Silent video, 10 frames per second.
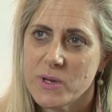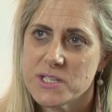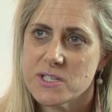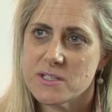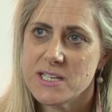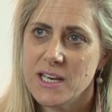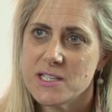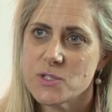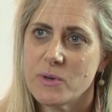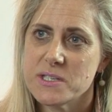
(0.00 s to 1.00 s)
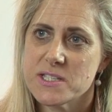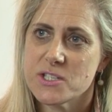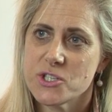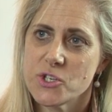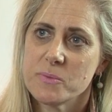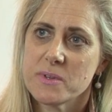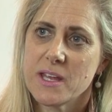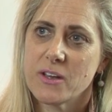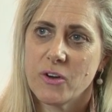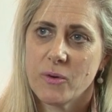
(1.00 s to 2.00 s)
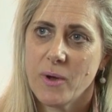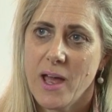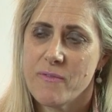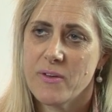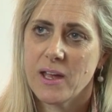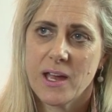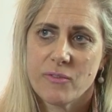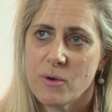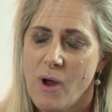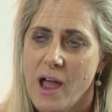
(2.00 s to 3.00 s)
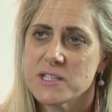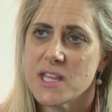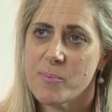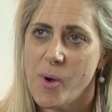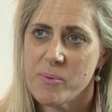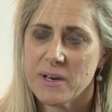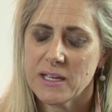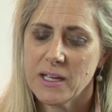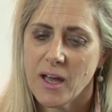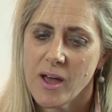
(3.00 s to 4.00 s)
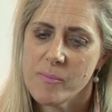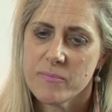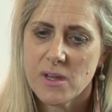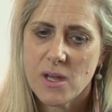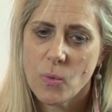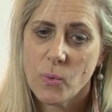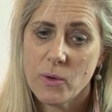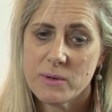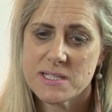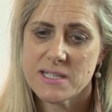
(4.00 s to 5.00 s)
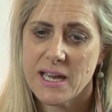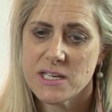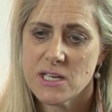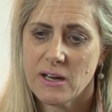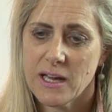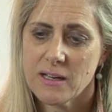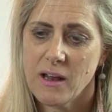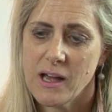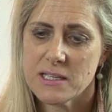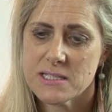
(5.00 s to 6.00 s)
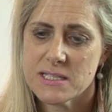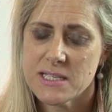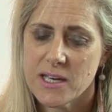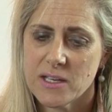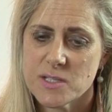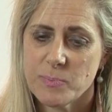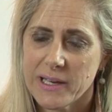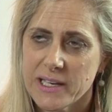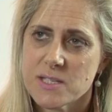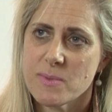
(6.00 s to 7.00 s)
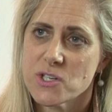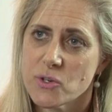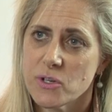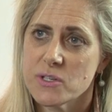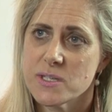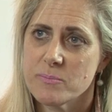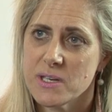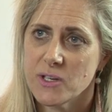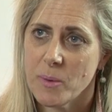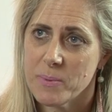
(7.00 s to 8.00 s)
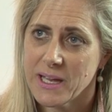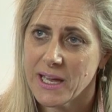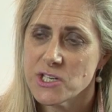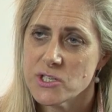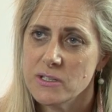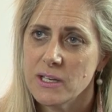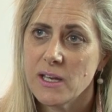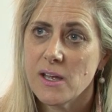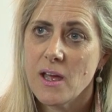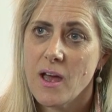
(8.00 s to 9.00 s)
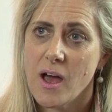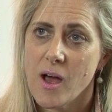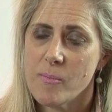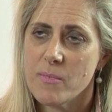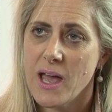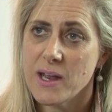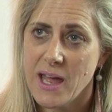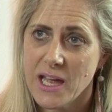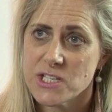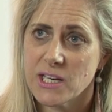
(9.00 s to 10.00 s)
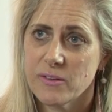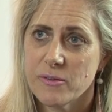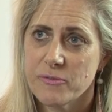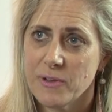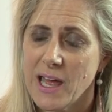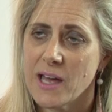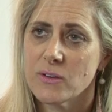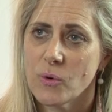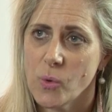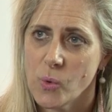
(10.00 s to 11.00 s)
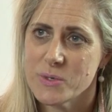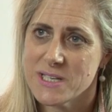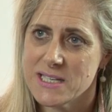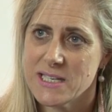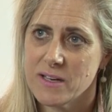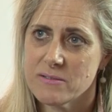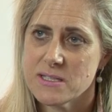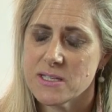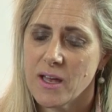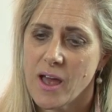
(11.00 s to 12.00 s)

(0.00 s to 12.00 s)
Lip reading: question. Tenants always just assume that they're going to have every right to that property. We always say to our clients as tenants, please make sure you submit your application and actually fill out all details.